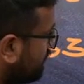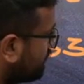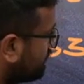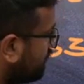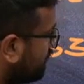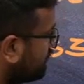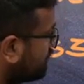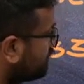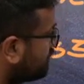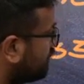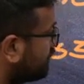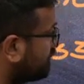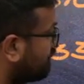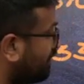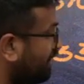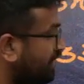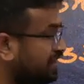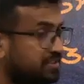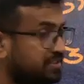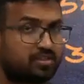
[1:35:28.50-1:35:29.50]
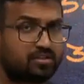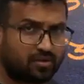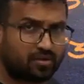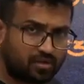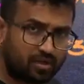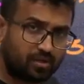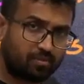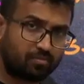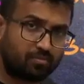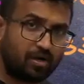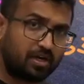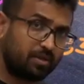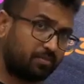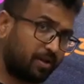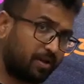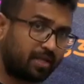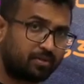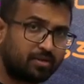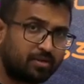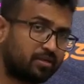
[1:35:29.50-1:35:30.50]
is this, then the y is this,
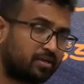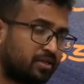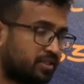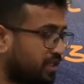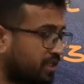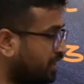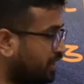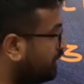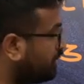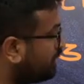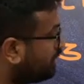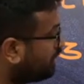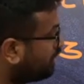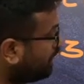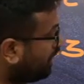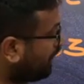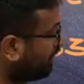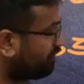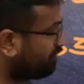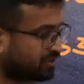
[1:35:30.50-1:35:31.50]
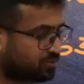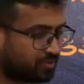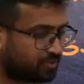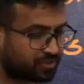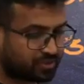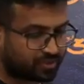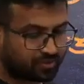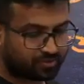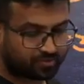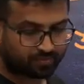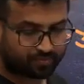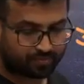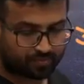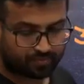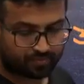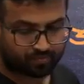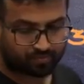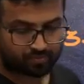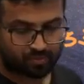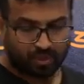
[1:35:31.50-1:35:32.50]
multiplying with 33, and vice versa.
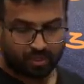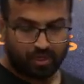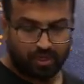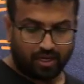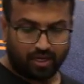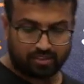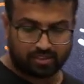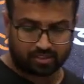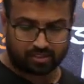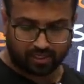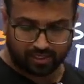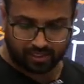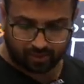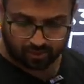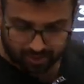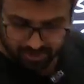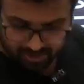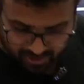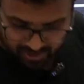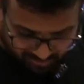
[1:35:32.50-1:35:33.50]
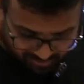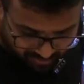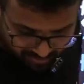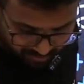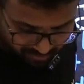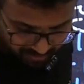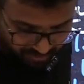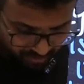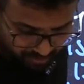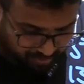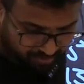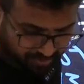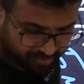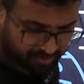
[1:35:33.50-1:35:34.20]
Is it clear to each and every one of you?